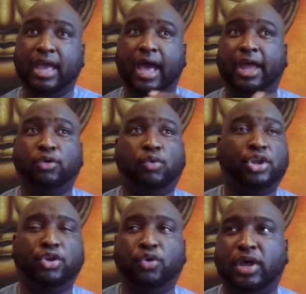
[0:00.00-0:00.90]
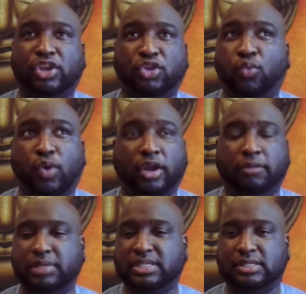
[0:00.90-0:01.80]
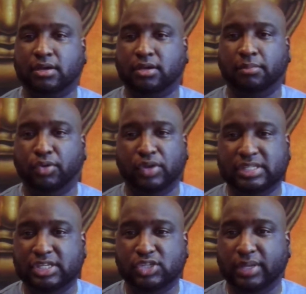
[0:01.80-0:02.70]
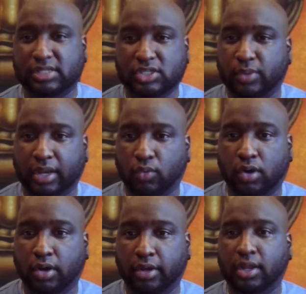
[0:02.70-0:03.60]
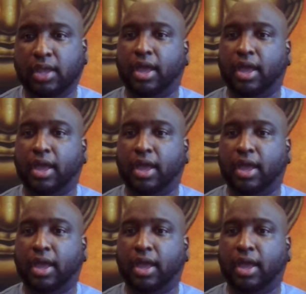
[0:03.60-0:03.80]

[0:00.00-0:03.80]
I don't want to know that you won Mr. Community 2021.